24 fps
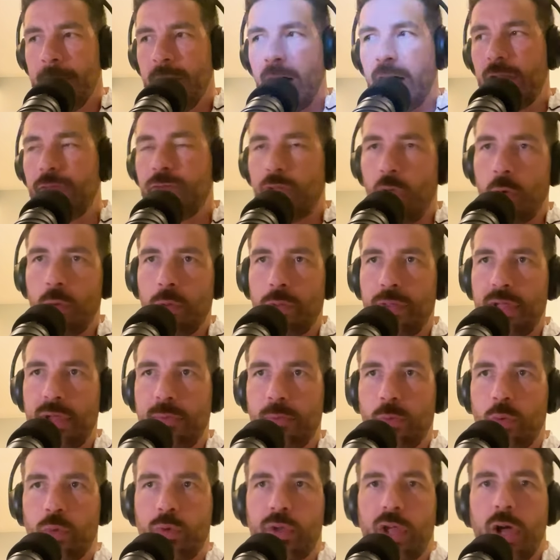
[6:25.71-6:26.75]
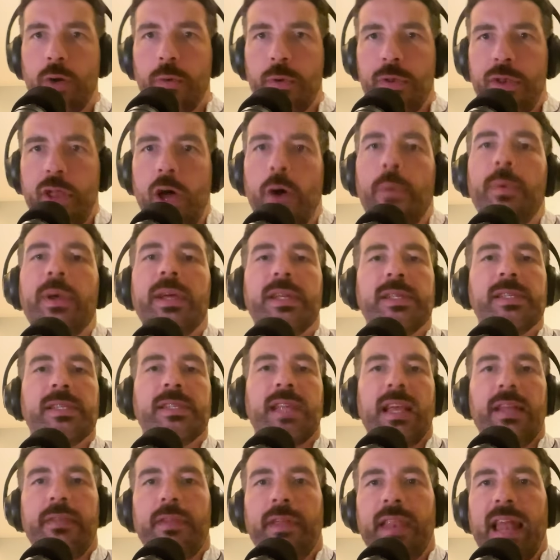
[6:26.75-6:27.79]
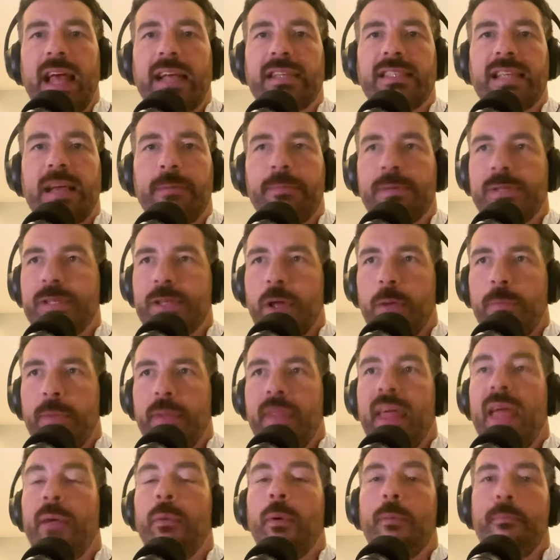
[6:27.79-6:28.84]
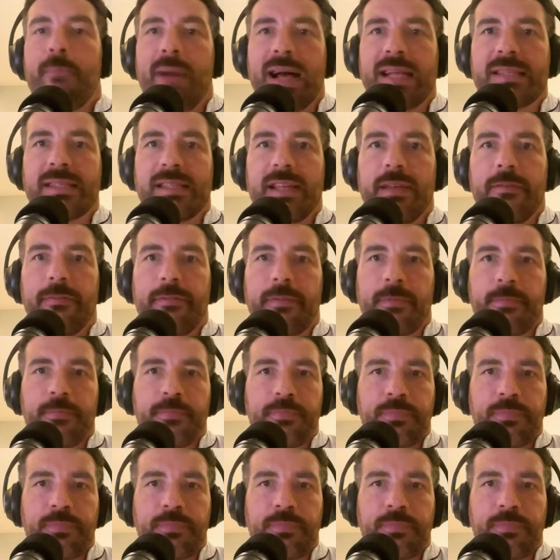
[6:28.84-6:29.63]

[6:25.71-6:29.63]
I don't think we'll go unnoticed in the next episode, but they were massive.